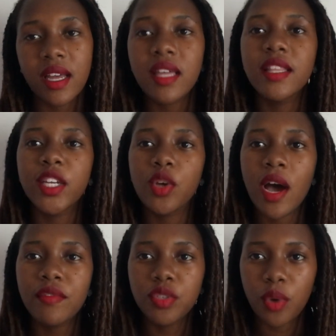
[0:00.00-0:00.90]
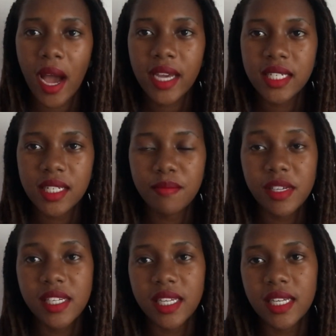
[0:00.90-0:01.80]
that you have to act
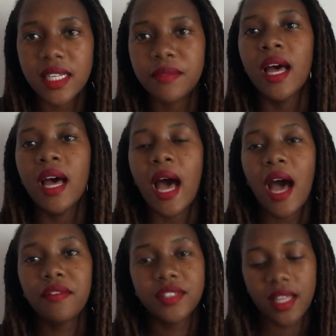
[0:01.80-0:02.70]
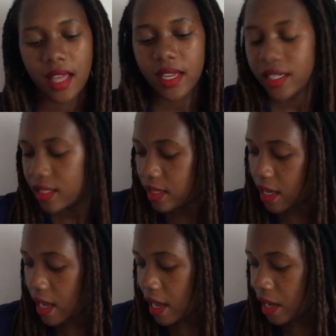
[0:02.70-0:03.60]
immediately. After that,
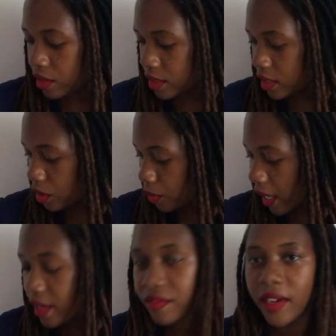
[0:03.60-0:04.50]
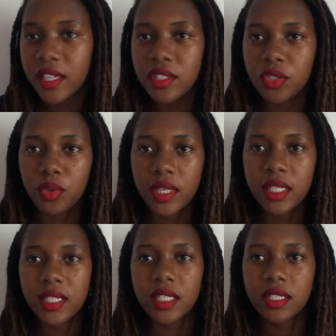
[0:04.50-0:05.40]
still we advise you
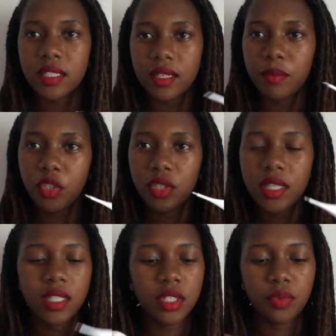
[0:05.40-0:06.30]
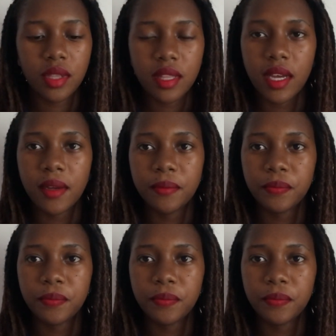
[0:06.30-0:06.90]
clean it. I'm going to clean it with a